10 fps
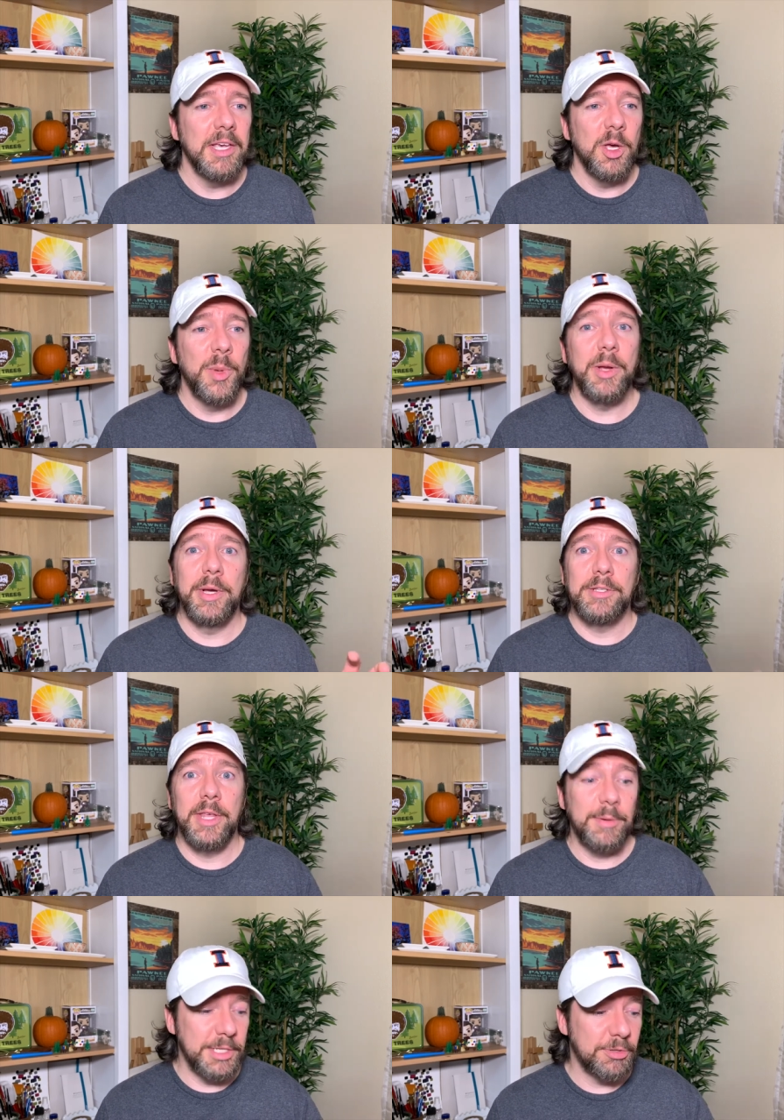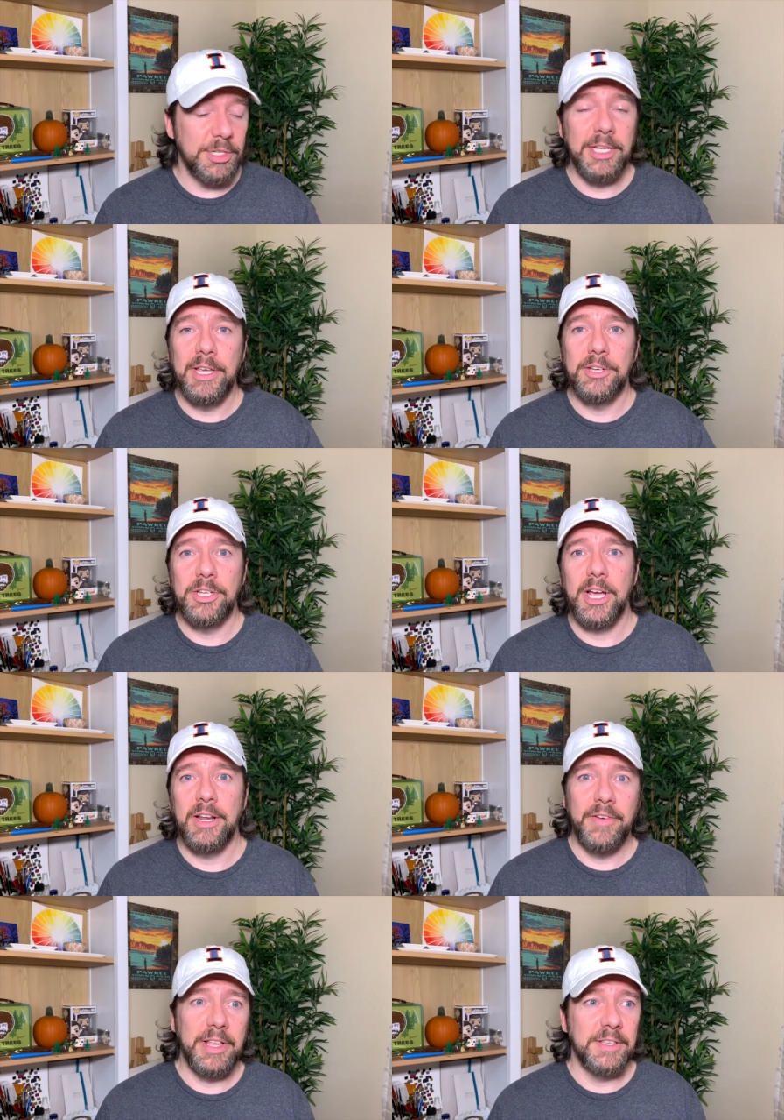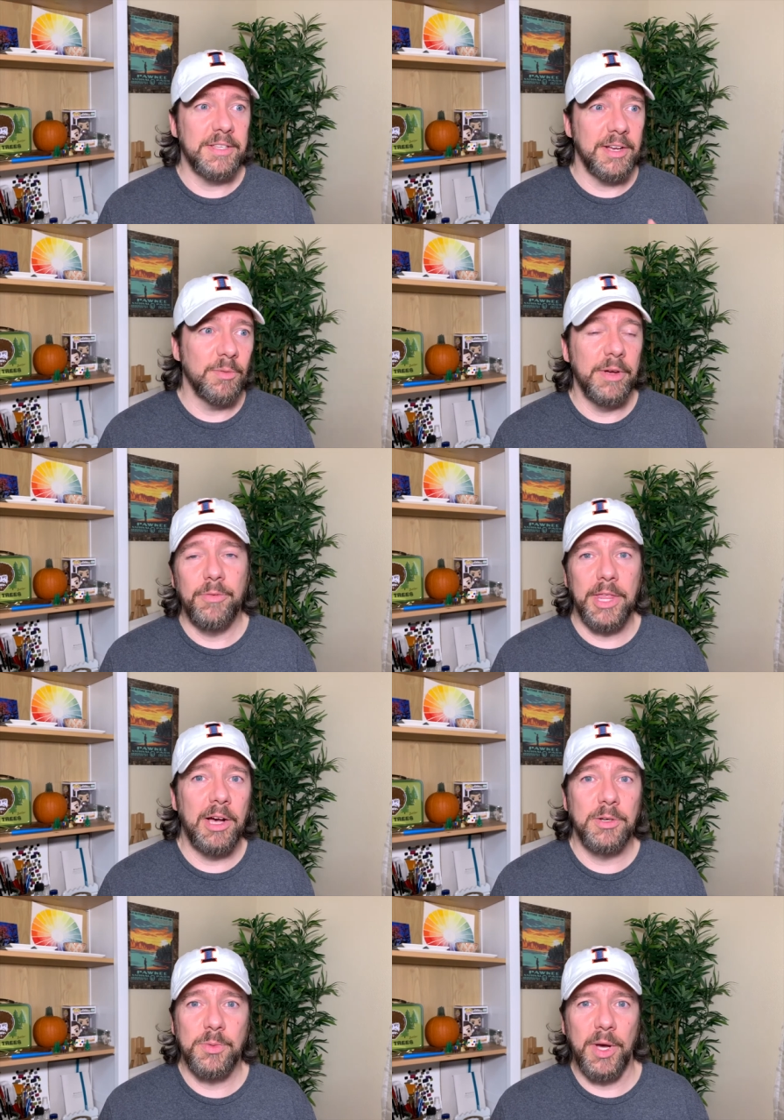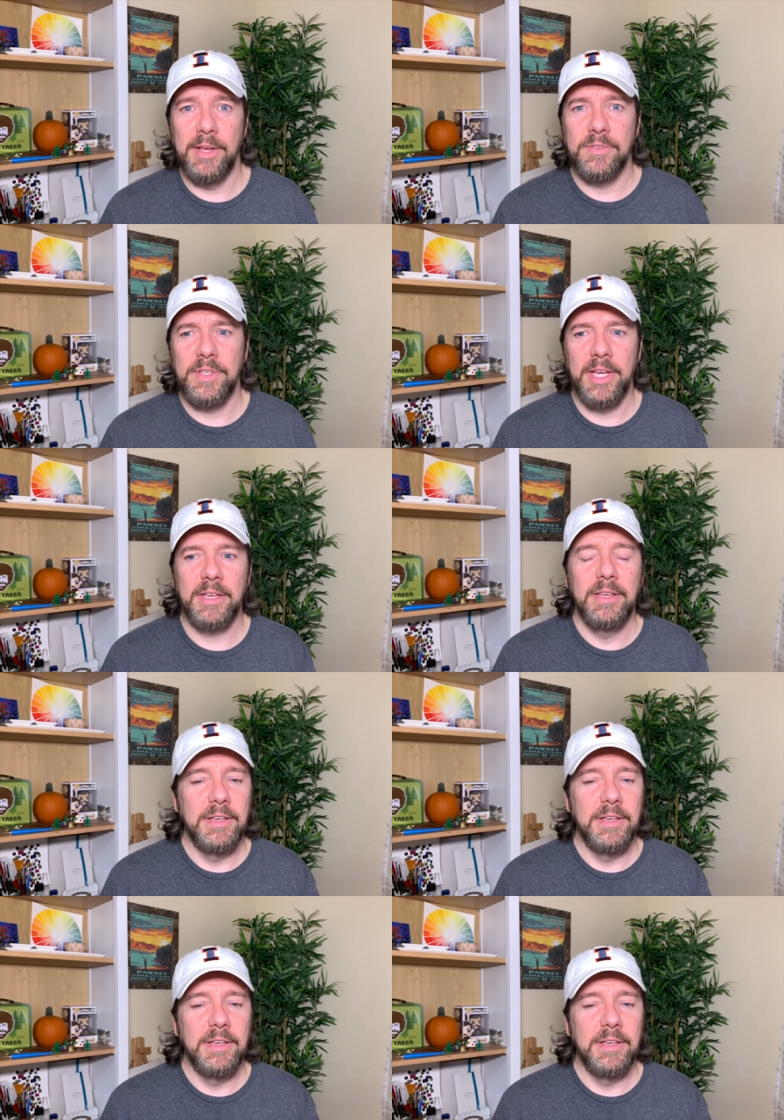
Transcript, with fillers: But anyway, so that was interesting that she kind of had this, like, riff with housewives, like,